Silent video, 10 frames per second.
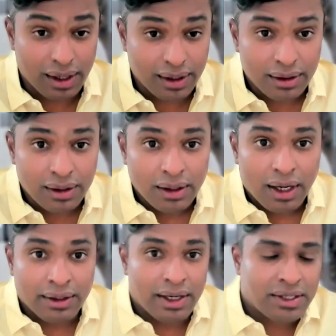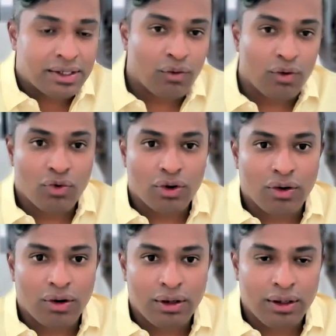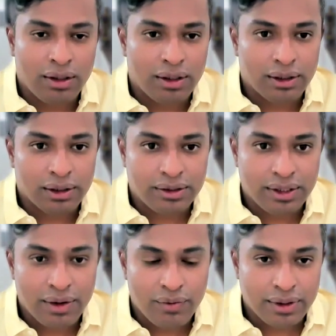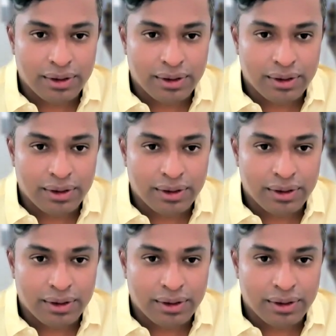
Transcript: Yeah. I think let's take one more call, Sia.